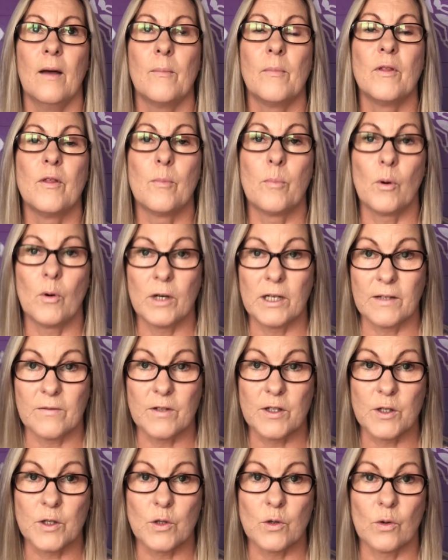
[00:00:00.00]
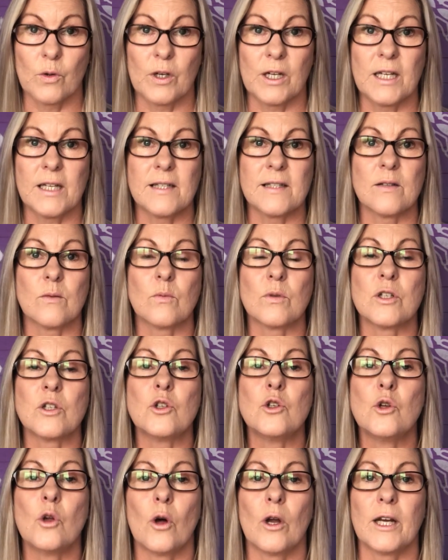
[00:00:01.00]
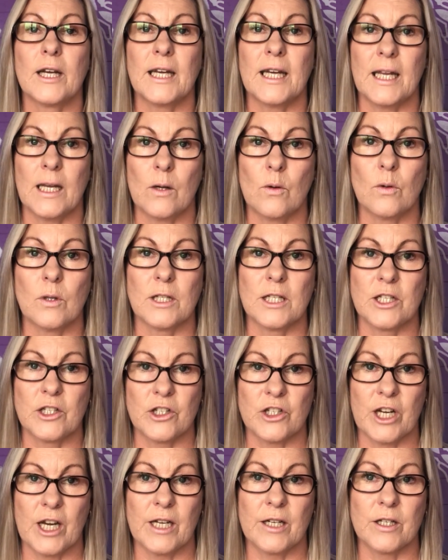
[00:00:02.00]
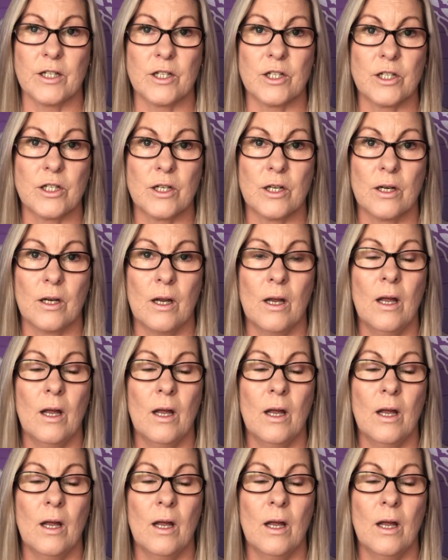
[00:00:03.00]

But the point of the story is it was not an equal exchange.